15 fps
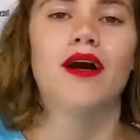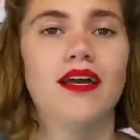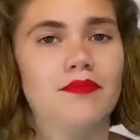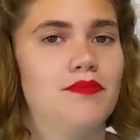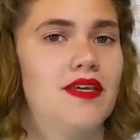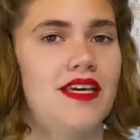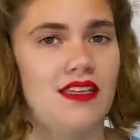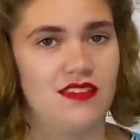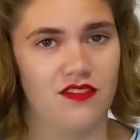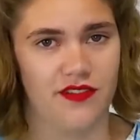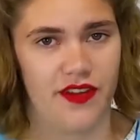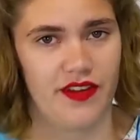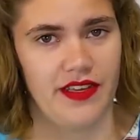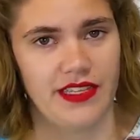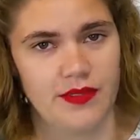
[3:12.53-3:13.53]
But because of
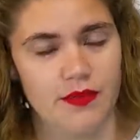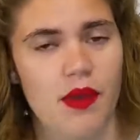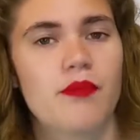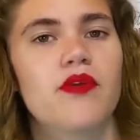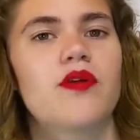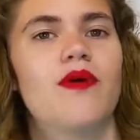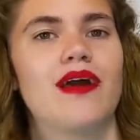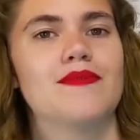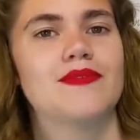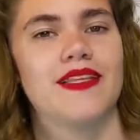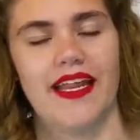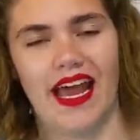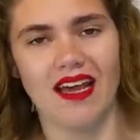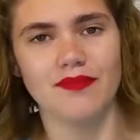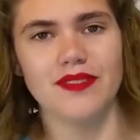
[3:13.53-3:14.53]
various memory wipes
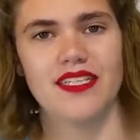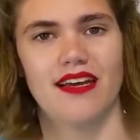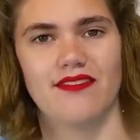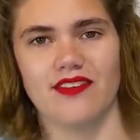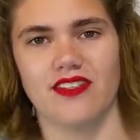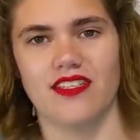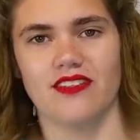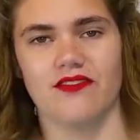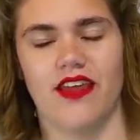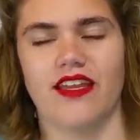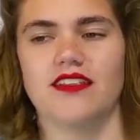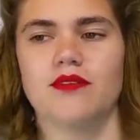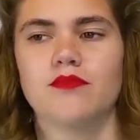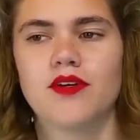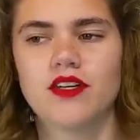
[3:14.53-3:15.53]
that happened after this
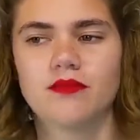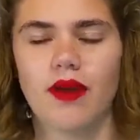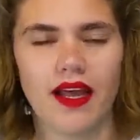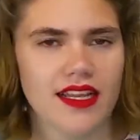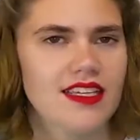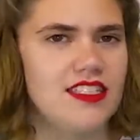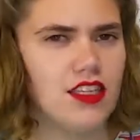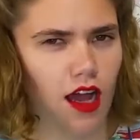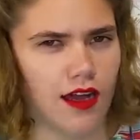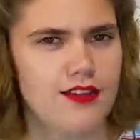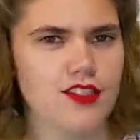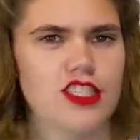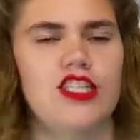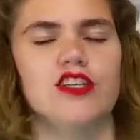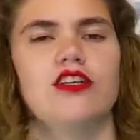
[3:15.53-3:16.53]
event, Murderbot is
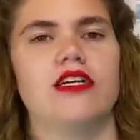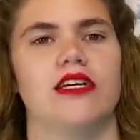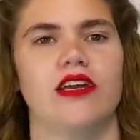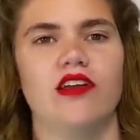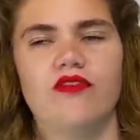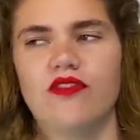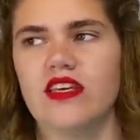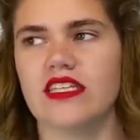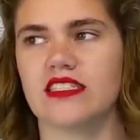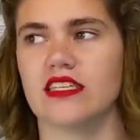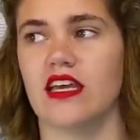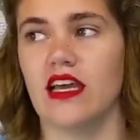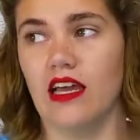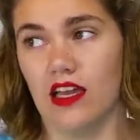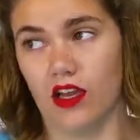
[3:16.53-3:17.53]
unsure if
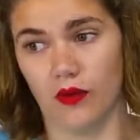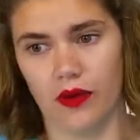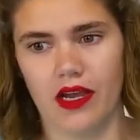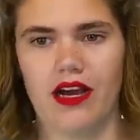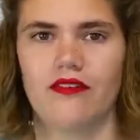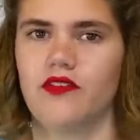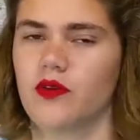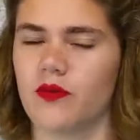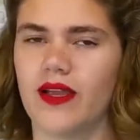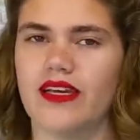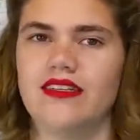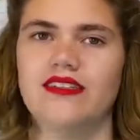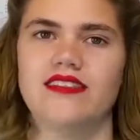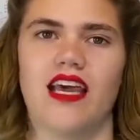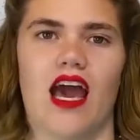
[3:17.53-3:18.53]
this going off the
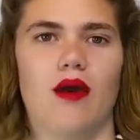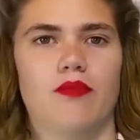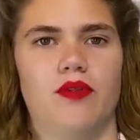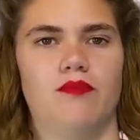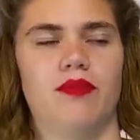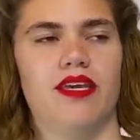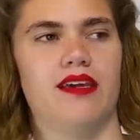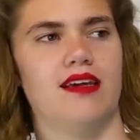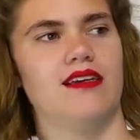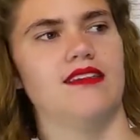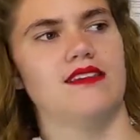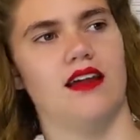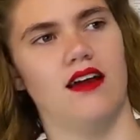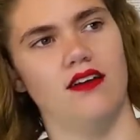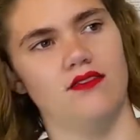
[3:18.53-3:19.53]
rails happened
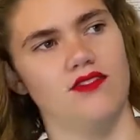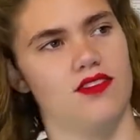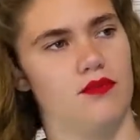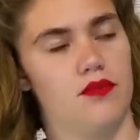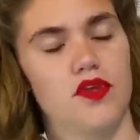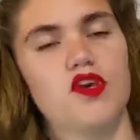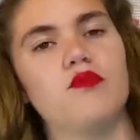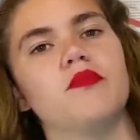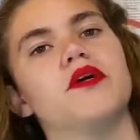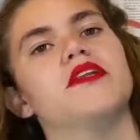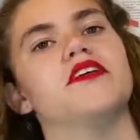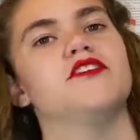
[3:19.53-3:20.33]
because of some human